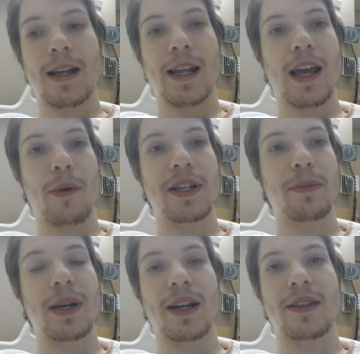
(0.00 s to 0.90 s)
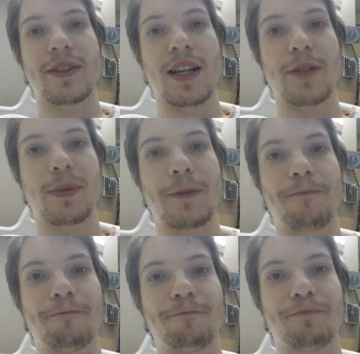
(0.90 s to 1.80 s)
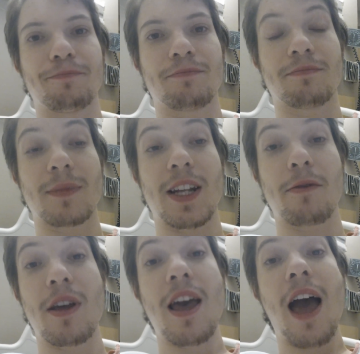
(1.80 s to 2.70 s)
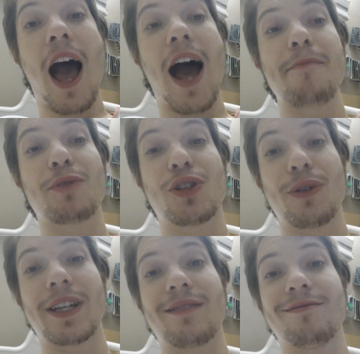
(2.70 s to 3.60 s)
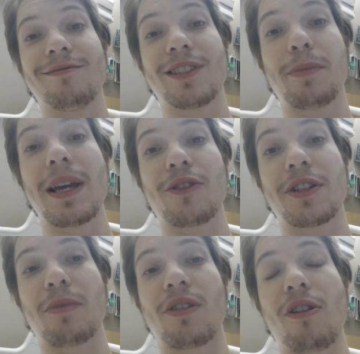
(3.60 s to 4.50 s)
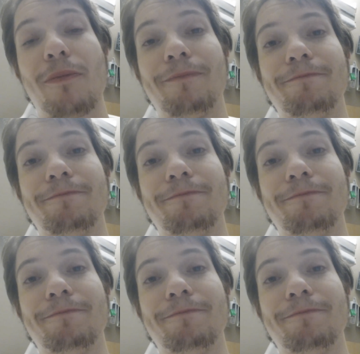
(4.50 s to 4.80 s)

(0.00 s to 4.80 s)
I can't wait to be out of this hospital. It'll, I'm shooting to be out tomorrow.